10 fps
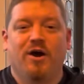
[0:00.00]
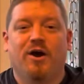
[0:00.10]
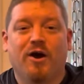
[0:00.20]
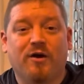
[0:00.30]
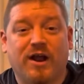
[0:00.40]

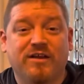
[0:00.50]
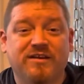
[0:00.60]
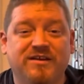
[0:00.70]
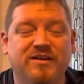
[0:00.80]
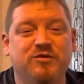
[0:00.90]
All right,
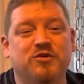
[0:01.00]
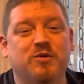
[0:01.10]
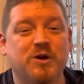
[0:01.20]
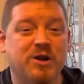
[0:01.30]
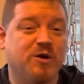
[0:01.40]
so
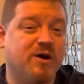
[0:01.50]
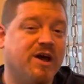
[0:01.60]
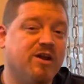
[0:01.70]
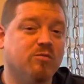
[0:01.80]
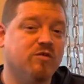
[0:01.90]
we're going to go
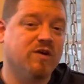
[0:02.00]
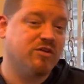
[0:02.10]
ahead and move on